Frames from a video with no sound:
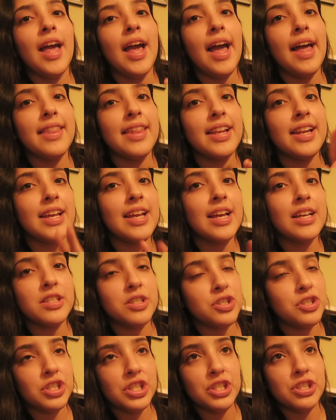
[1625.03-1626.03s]
And then he has
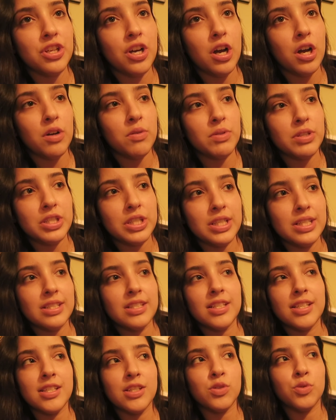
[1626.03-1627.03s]
a G-Shock, which
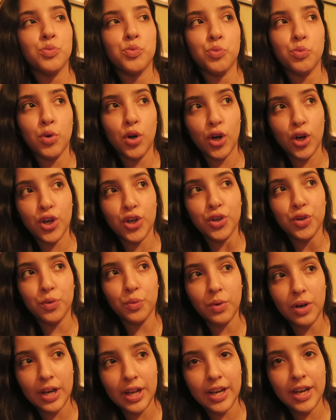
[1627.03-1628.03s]
is his
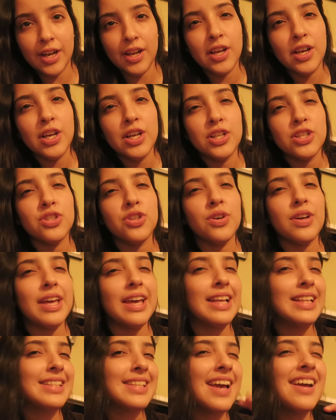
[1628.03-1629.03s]
work one. So
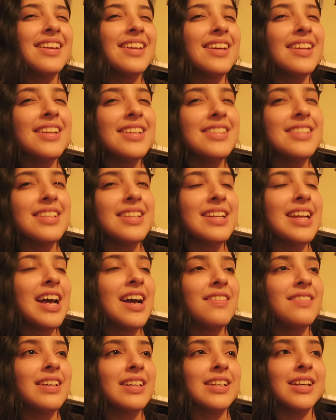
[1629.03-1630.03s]
he technically didn't
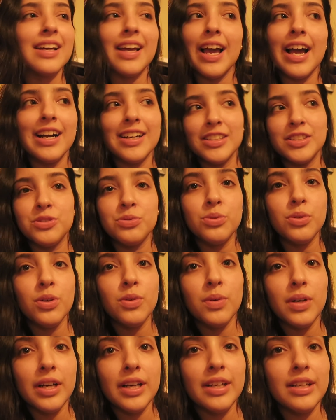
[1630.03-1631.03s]
have like a
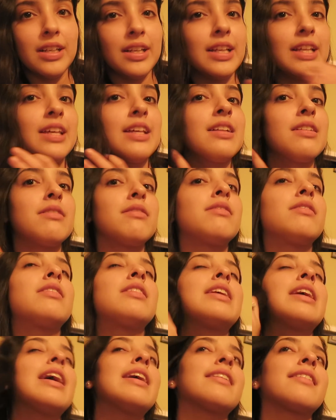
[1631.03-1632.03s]
casual one and he,
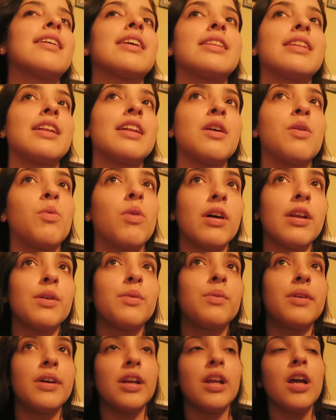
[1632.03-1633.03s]
he had said that he
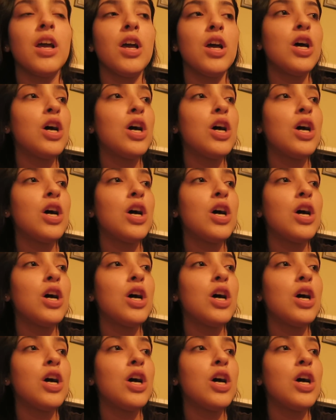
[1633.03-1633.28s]
wanted one.